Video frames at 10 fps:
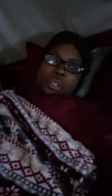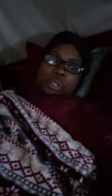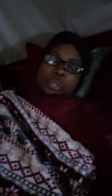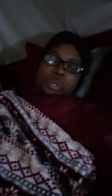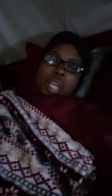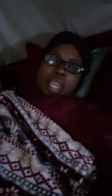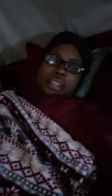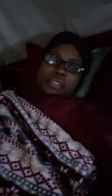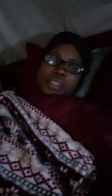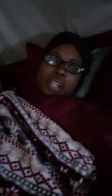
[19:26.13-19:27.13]
who
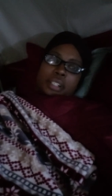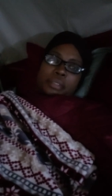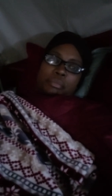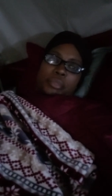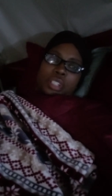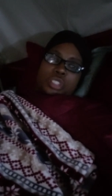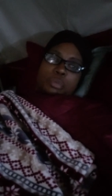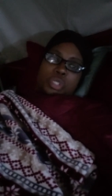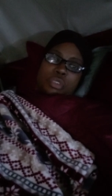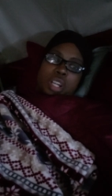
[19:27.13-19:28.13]
have um,
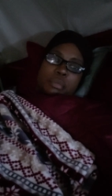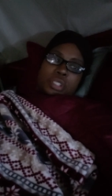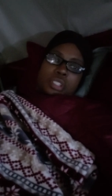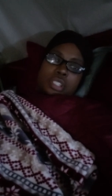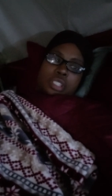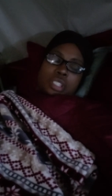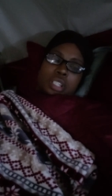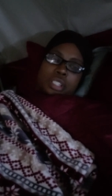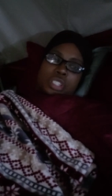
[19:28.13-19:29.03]
subscribed to the, uh,